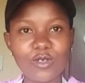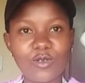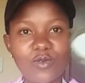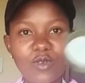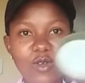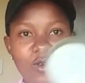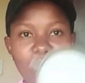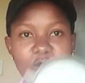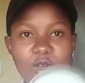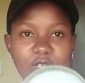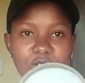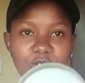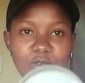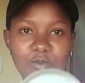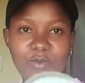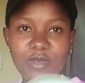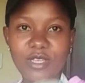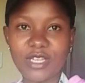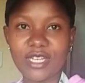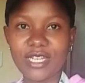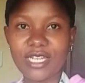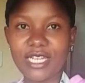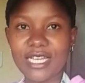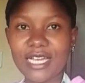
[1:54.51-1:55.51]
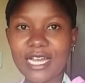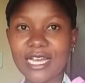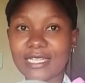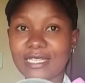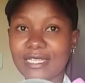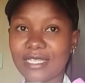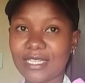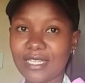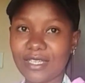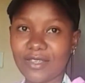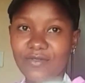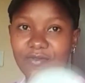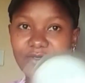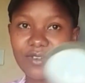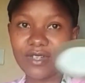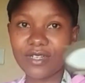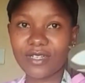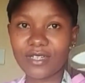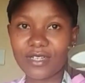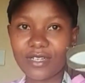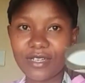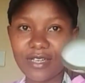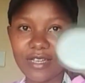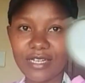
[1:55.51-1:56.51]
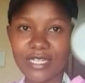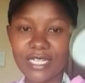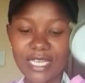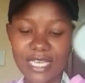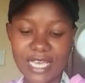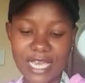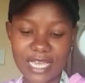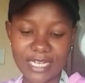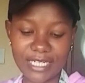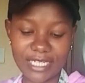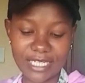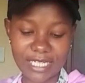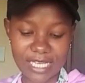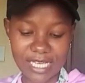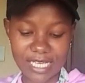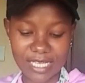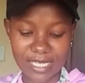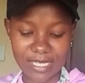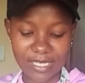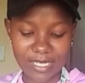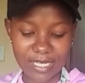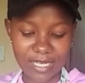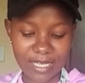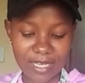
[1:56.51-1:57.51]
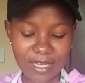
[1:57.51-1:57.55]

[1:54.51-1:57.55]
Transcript: we're going to be needing a sieve, and here it is,